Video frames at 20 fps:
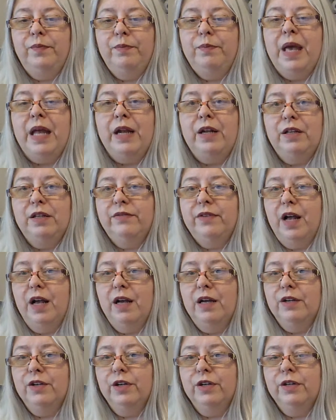Medal of
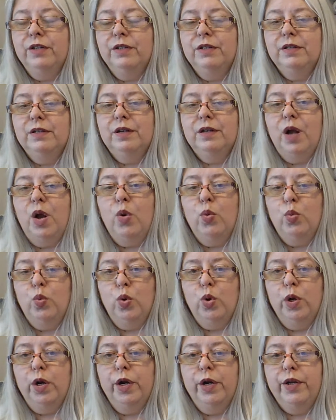Honor
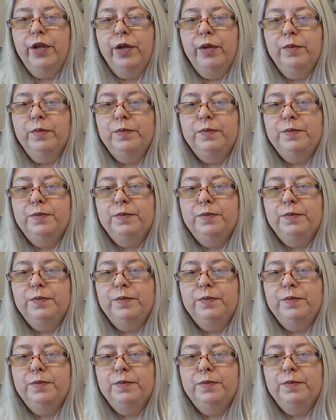award.